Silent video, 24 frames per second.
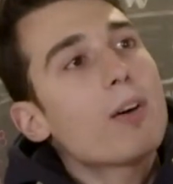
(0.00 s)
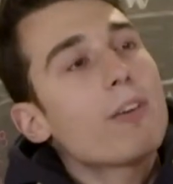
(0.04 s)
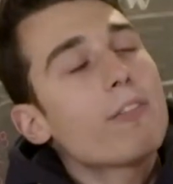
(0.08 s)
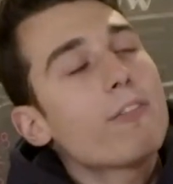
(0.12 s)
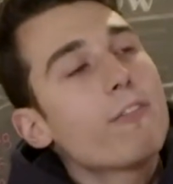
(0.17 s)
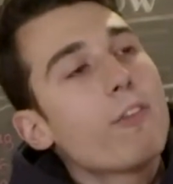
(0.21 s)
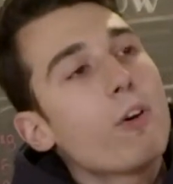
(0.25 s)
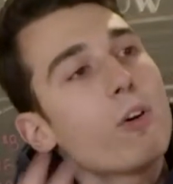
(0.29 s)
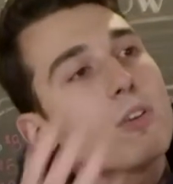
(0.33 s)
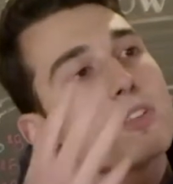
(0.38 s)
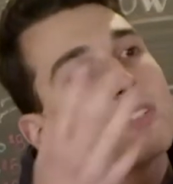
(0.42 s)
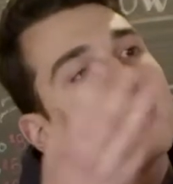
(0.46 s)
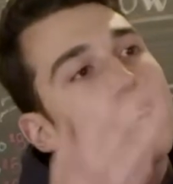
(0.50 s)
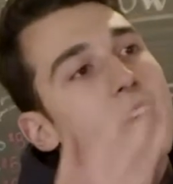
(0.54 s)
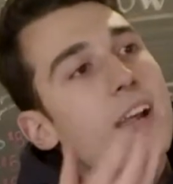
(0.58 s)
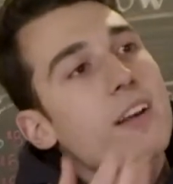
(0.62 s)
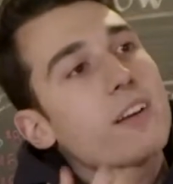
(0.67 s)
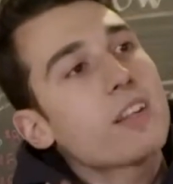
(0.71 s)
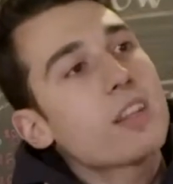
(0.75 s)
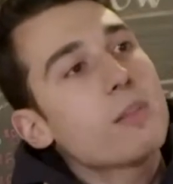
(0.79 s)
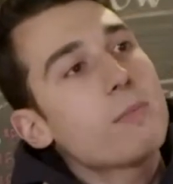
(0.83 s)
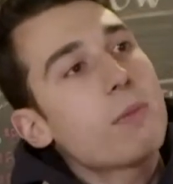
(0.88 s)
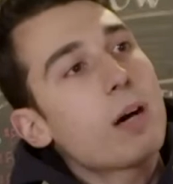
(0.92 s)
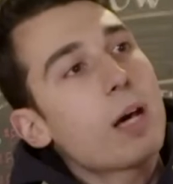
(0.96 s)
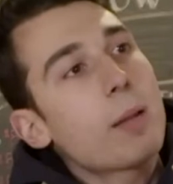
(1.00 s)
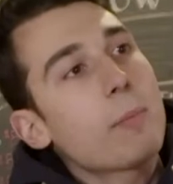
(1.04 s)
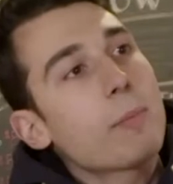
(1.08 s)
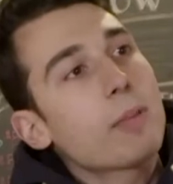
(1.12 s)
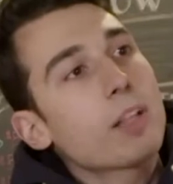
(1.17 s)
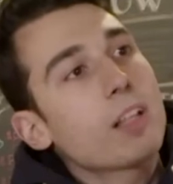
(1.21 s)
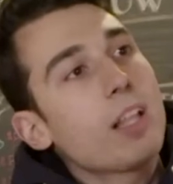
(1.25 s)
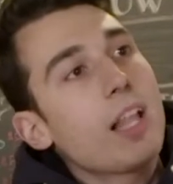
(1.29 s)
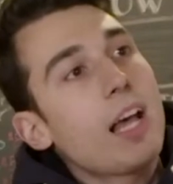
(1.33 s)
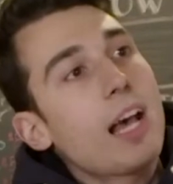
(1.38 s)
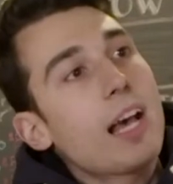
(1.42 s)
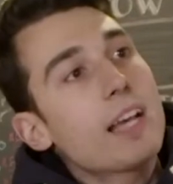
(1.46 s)
it falls down to the bottom of
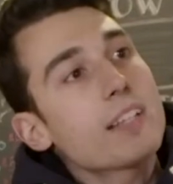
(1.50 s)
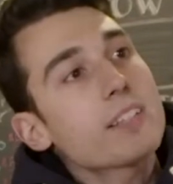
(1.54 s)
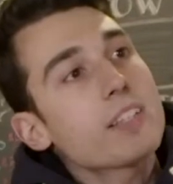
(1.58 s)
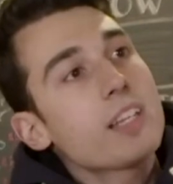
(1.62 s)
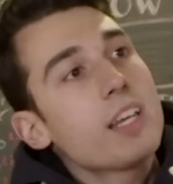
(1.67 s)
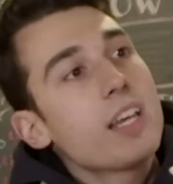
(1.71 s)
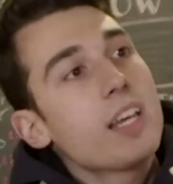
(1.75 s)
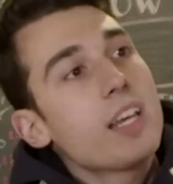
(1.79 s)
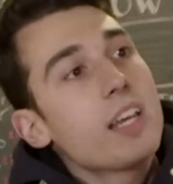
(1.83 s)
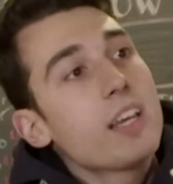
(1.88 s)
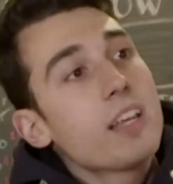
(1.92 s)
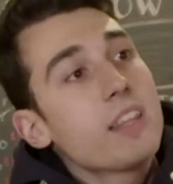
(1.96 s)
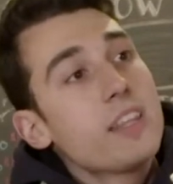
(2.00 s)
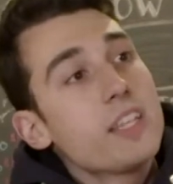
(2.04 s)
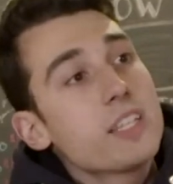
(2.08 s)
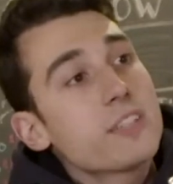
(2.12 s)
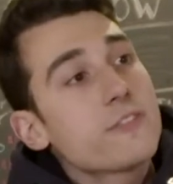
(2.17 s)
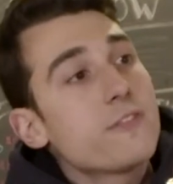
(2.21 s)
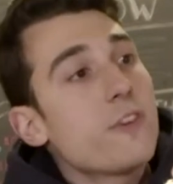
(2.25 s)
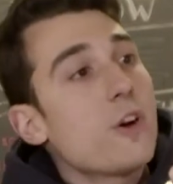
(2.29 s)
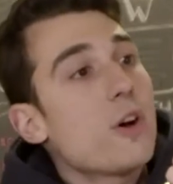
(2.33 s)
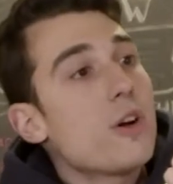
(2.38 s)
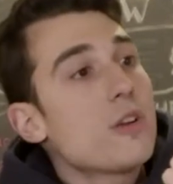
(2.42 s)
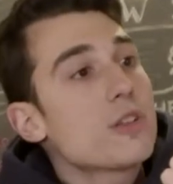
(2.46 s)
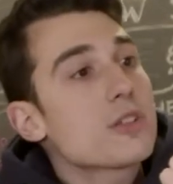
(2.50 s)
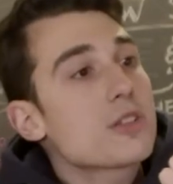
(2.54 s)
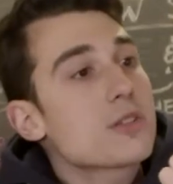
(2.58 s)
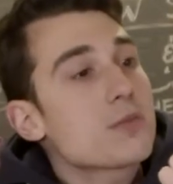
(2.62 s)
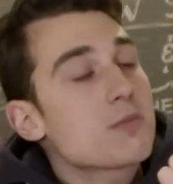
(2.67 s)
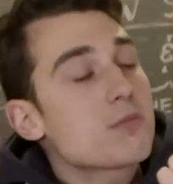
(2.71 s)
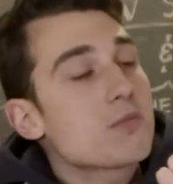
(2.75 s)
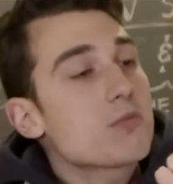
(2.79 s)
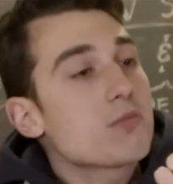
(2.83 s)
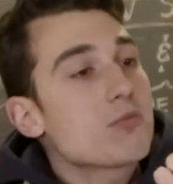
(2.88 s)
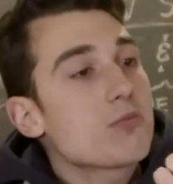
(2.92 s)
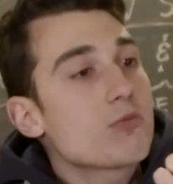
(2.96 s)
the glass. This
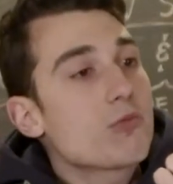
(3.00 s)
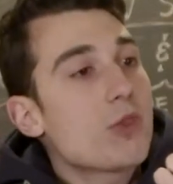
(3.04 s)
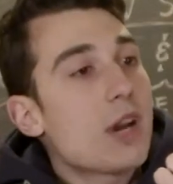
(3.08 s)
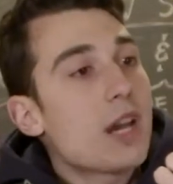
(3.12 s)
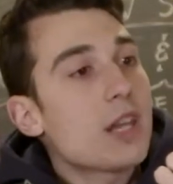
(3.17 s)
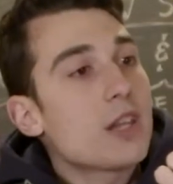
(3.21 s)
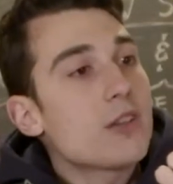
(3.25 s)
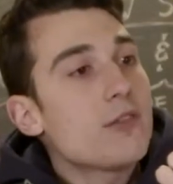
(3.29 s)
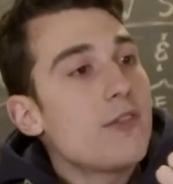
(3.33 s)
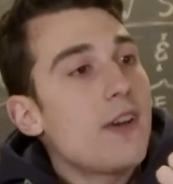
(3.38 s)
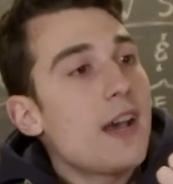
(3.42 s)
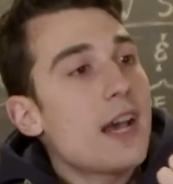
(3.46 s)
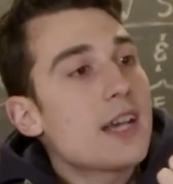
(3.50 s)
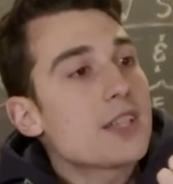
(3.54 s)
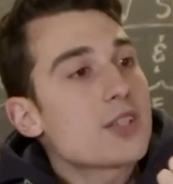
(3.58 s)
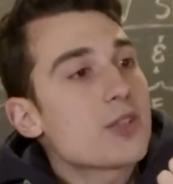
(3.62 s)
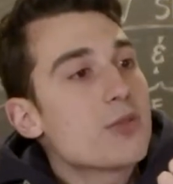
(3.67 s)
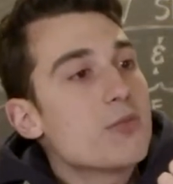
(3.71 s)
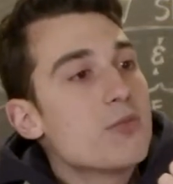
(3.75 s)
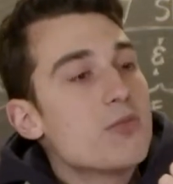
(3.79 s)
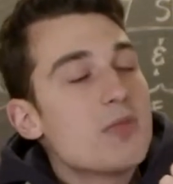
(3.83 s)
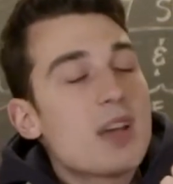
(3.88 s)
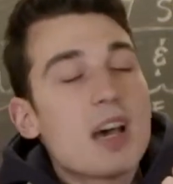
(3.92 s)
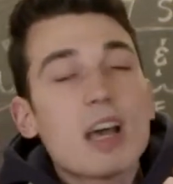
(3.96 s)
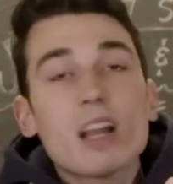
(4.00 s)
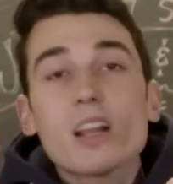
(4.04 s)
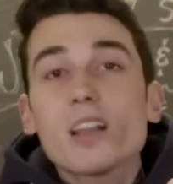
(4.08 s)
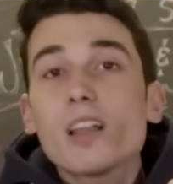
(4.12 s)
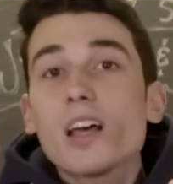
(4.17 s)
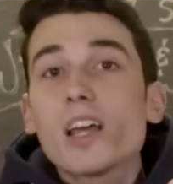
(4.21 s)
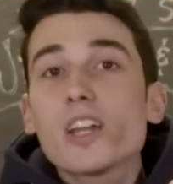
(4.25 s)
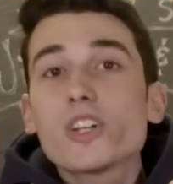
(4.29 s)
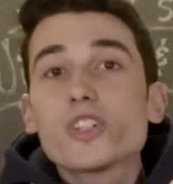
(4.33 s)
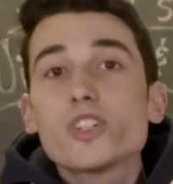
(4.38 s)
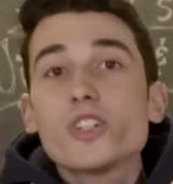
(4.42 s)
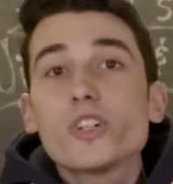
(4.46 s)
falls rather fast, so not a
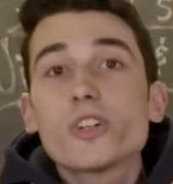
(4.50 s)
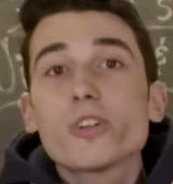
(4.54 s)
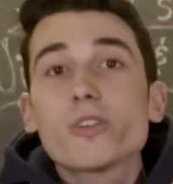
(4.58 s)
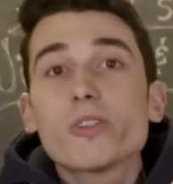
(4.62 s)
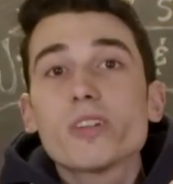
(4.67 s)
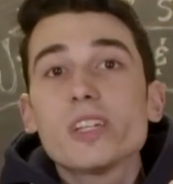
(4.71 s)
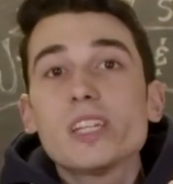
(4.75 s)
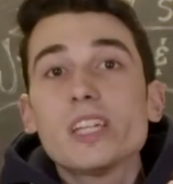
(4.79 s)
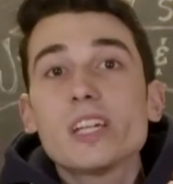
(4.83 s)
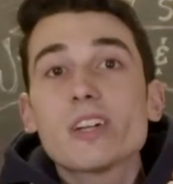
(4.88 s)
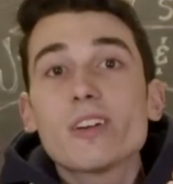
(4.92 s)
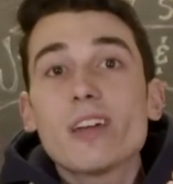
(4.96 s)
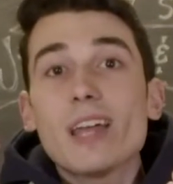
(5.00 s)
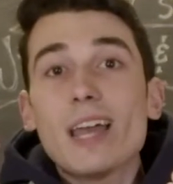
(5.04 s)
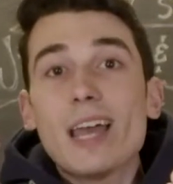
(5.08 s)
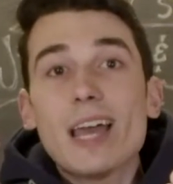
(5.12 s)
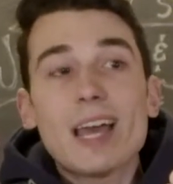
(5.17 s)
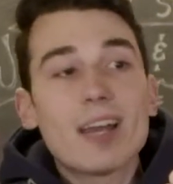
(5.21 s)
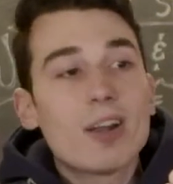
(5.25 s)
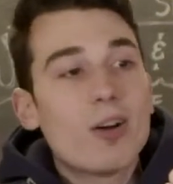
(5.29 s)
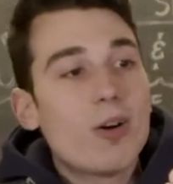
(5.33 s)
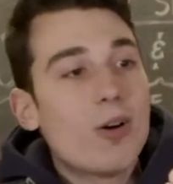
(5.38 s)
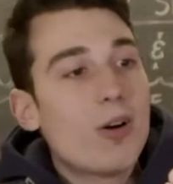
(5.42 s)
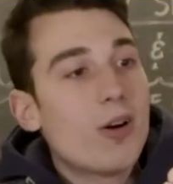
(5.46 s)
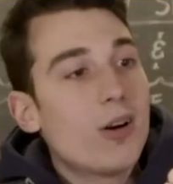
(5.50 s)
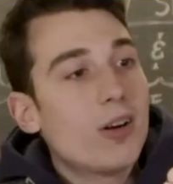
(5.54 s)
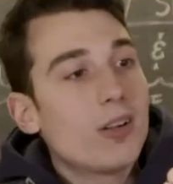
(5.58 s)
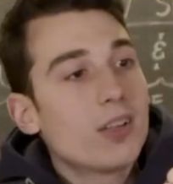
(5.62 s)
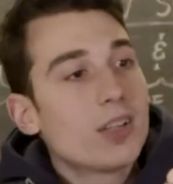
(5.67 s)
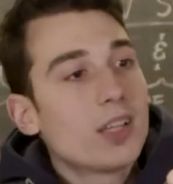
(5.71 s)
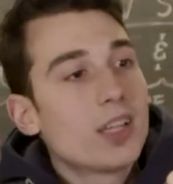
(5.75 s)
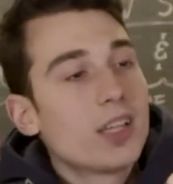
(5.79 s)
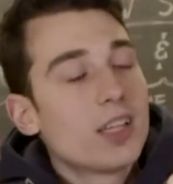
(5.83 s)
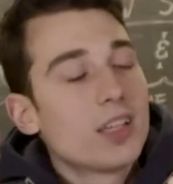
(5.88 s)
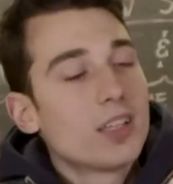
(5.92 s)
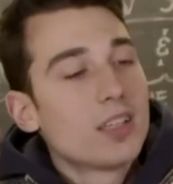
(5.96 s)
lot of sugar in here at all.